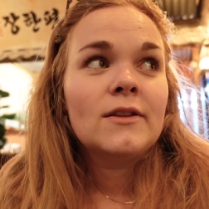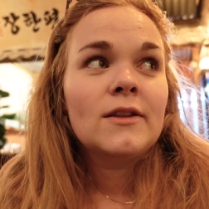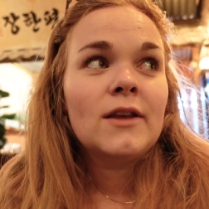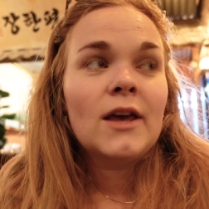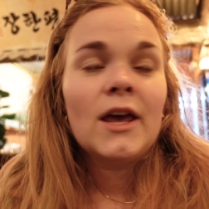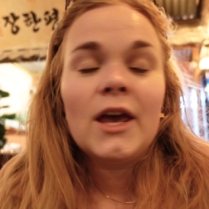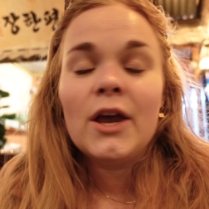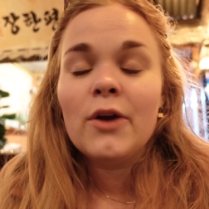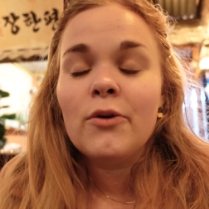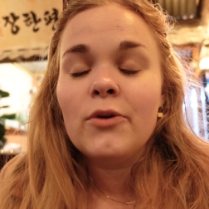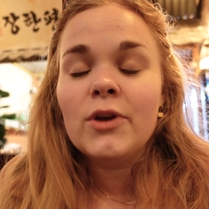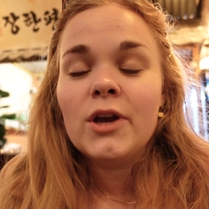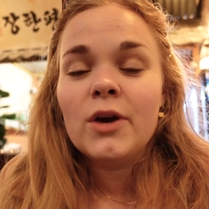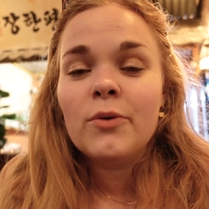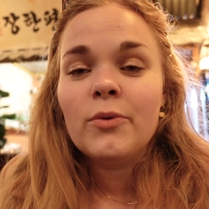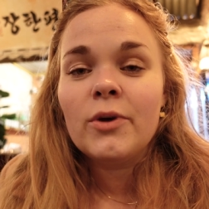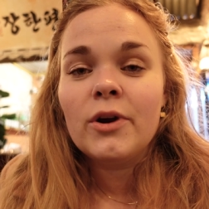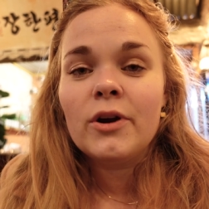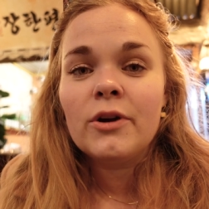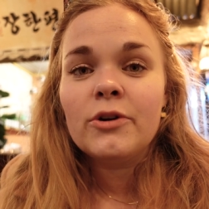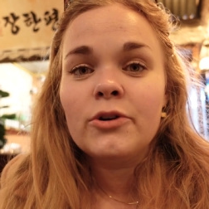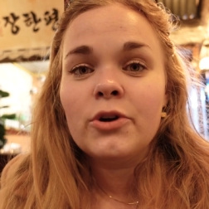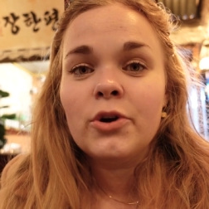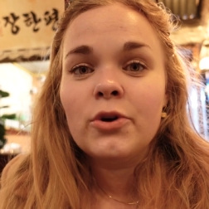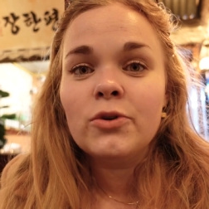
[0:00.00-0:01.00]
The area where
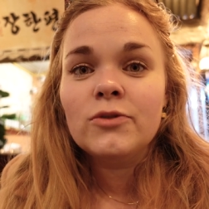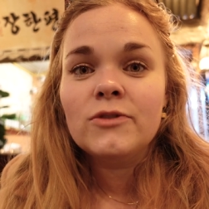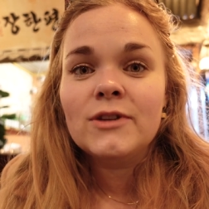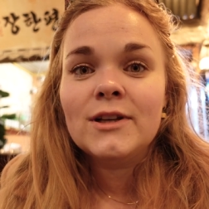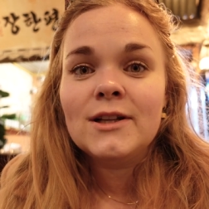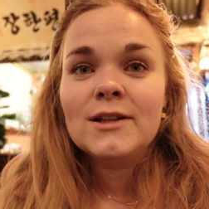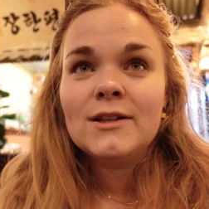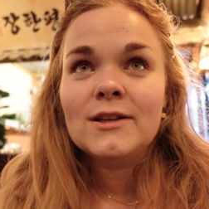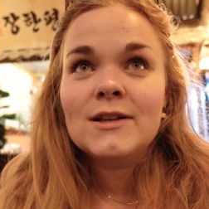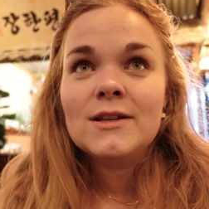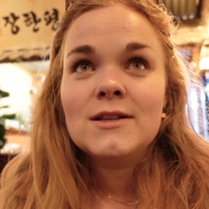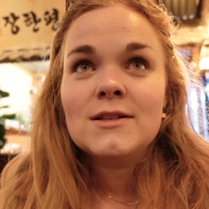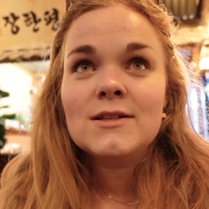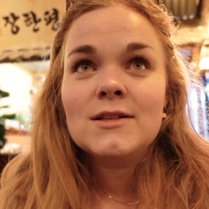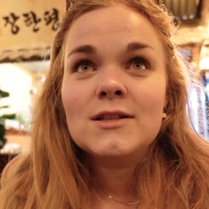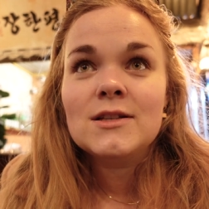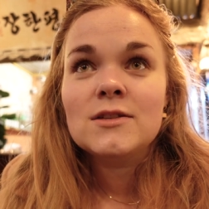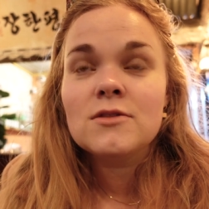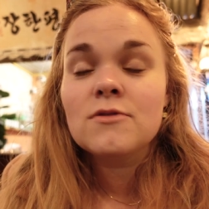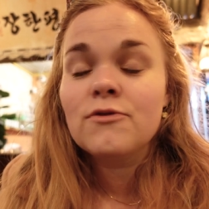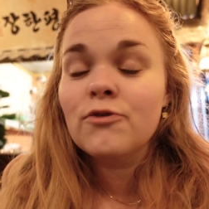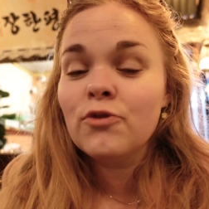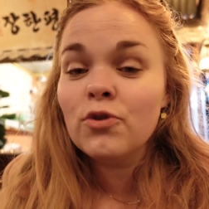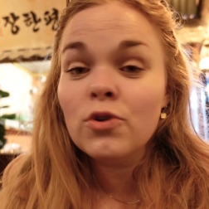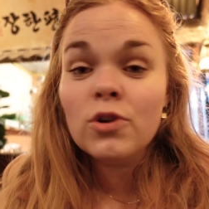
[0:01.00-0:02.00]
our hotel is
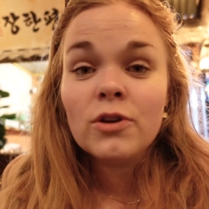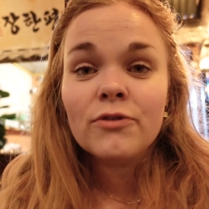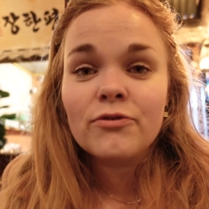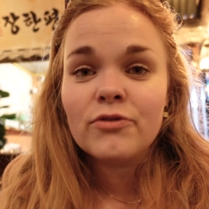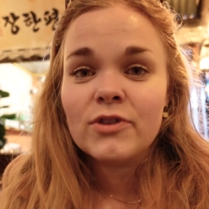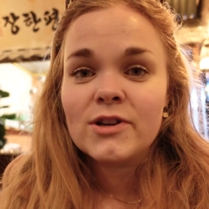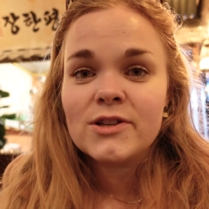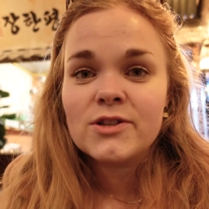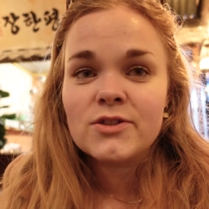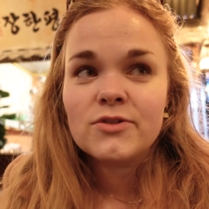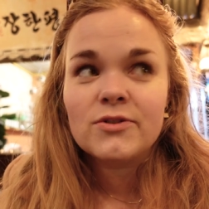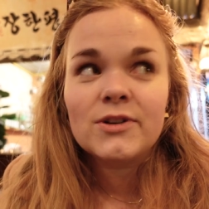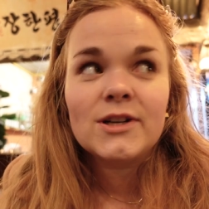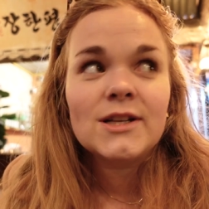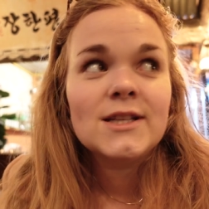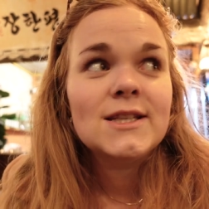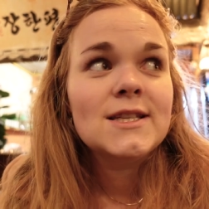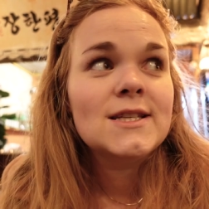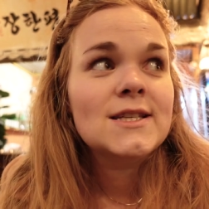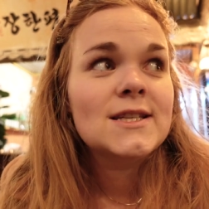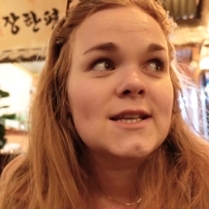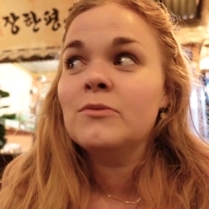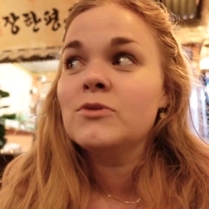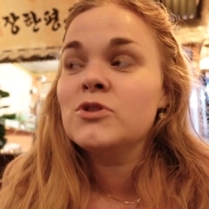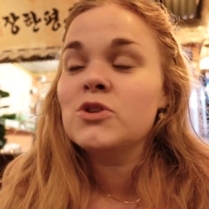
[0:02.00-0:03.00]
full of restaurants,